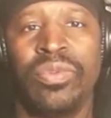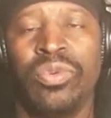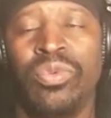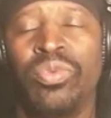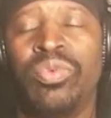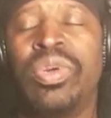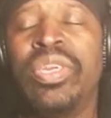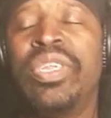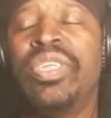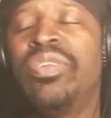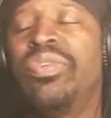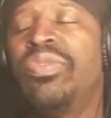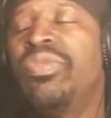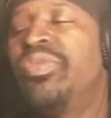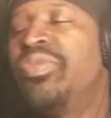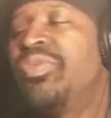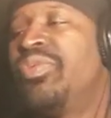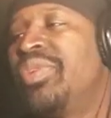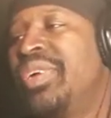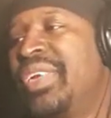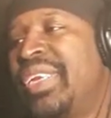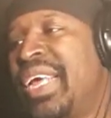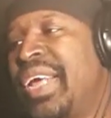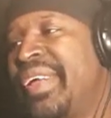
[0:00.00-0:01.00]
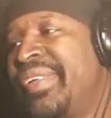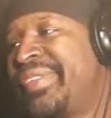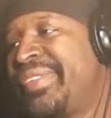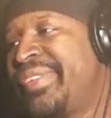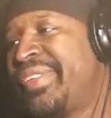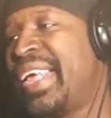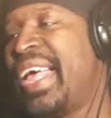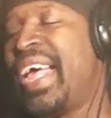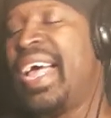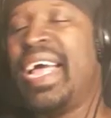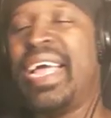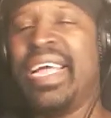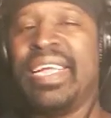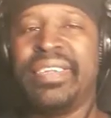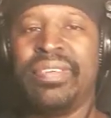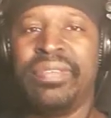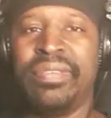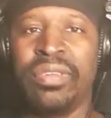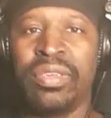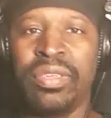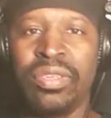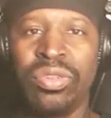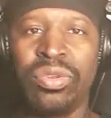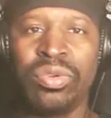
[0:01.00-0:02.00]
What are you doing outside
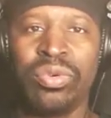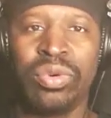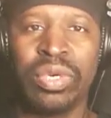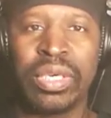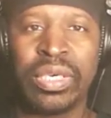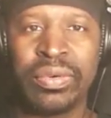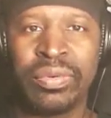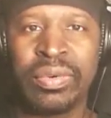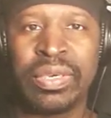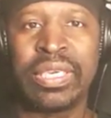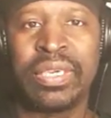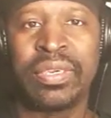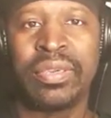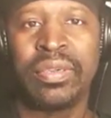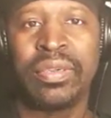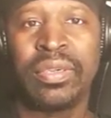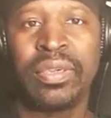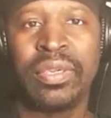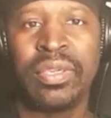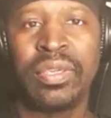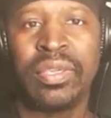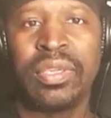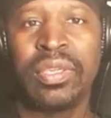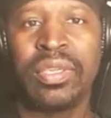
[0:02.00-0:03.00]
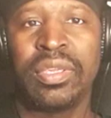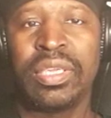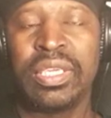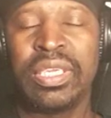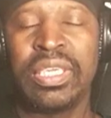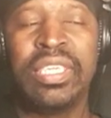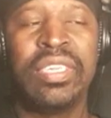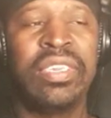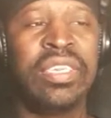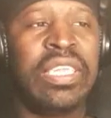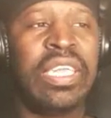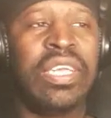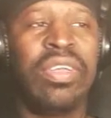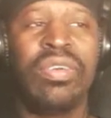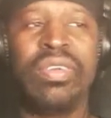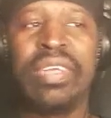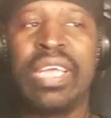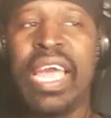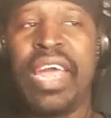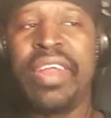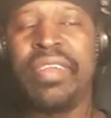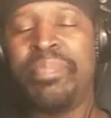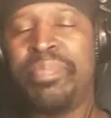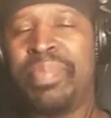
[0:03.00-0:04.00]
the URL? He still
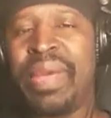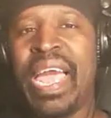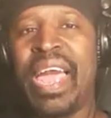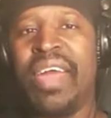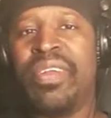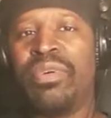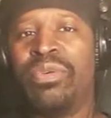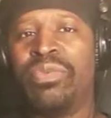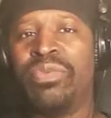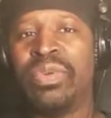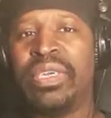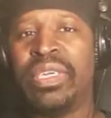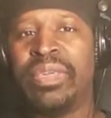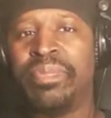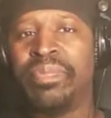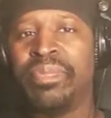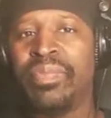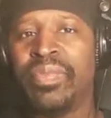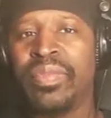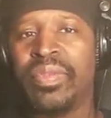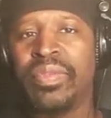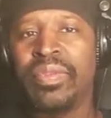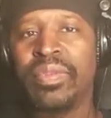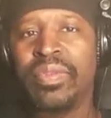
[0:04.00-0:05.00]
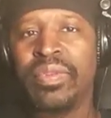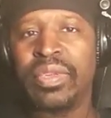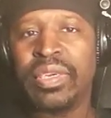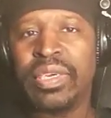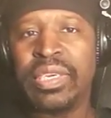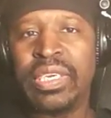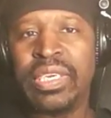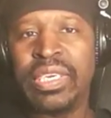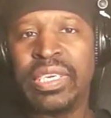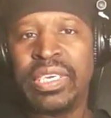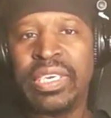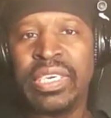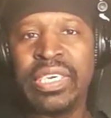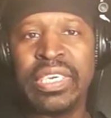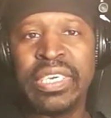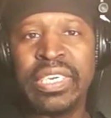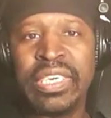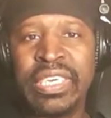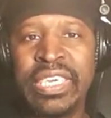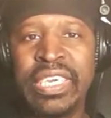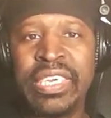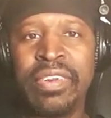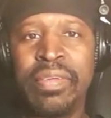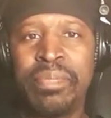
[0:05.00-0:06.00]
got a battle with
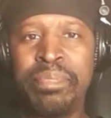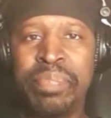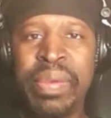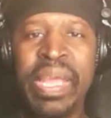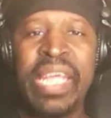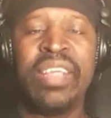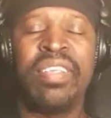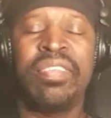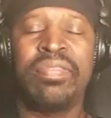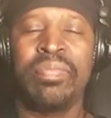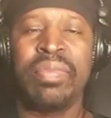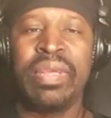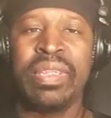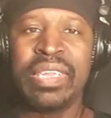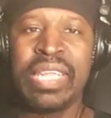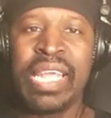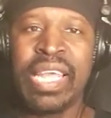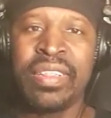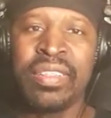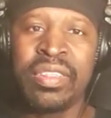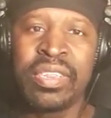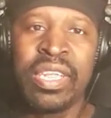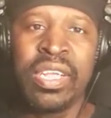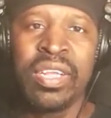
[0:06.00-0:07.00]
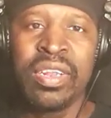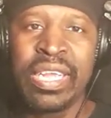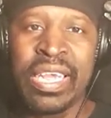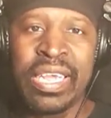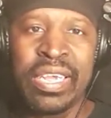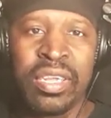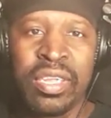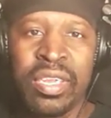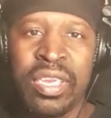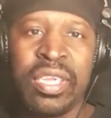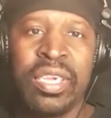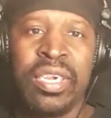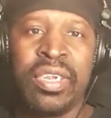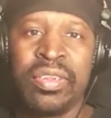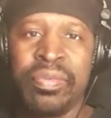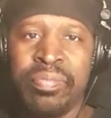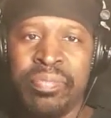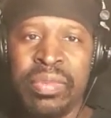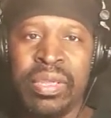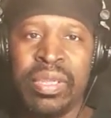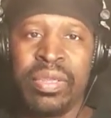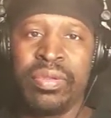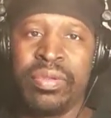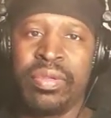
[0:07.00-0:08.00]
in the basement that still ain't cleared a
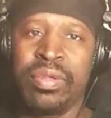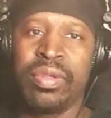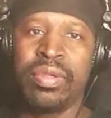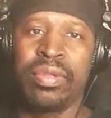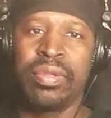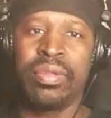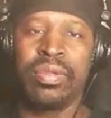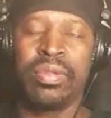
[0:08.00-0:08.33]
million.